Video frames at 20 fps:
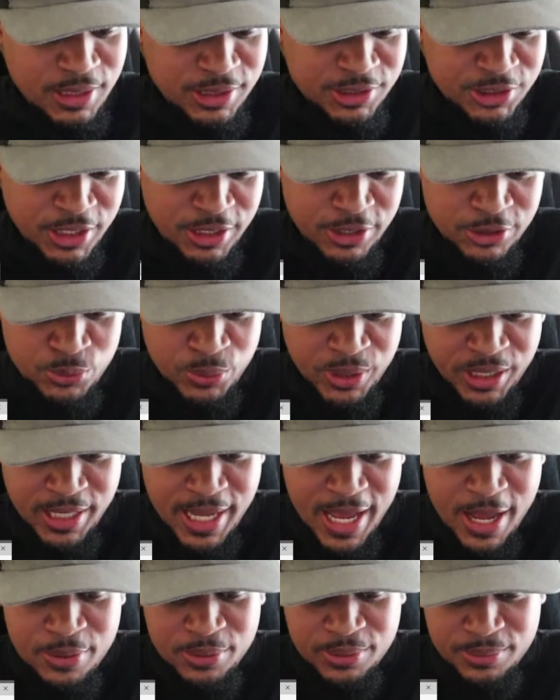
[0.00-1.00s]
Jenner tweeted
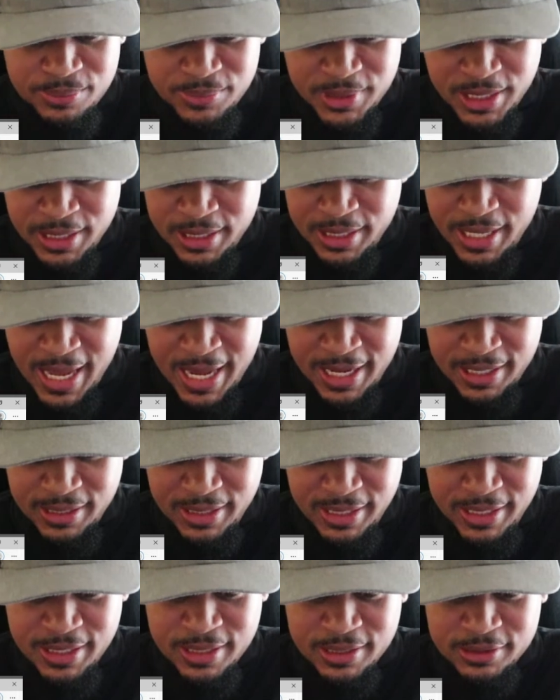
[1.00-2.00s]
out a
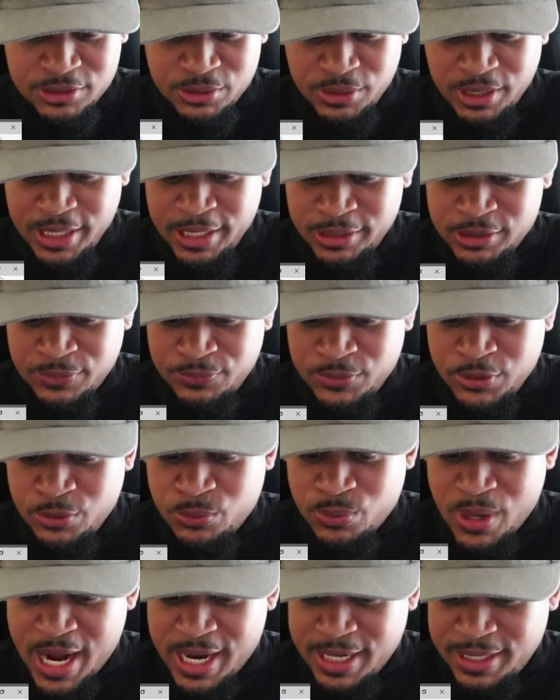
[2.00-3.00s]
link to the
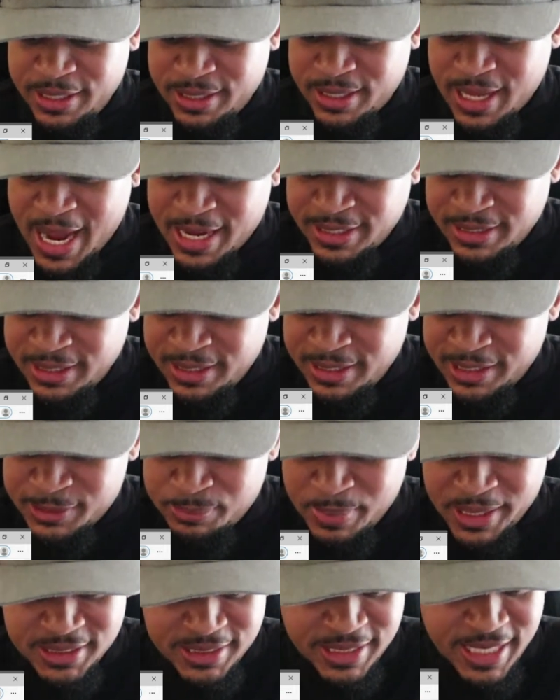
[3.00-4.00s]
interview, writing, "I didn't
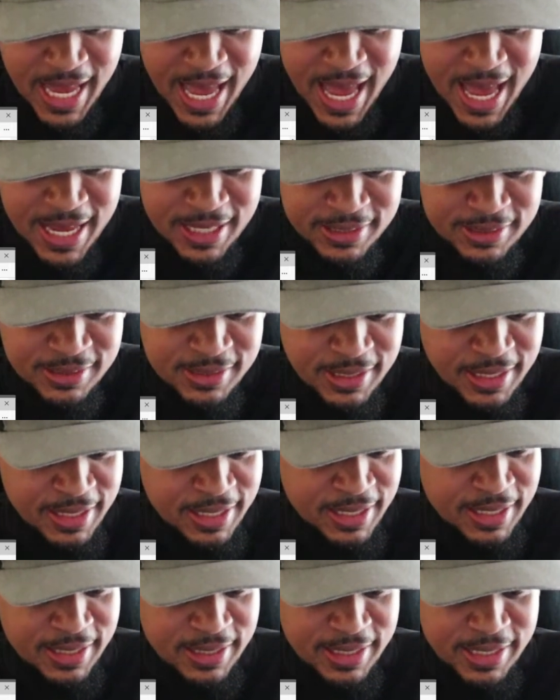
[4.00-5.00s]
expect to get asked
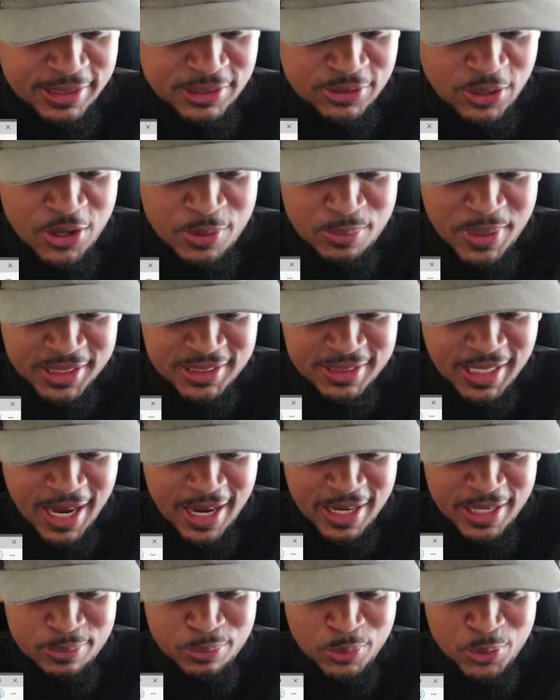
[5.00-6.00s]
this on my
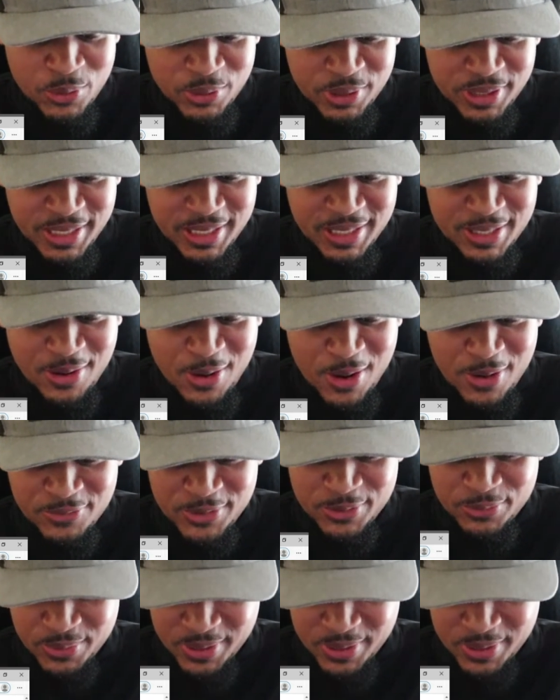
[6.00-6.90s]
Saturday morning coffee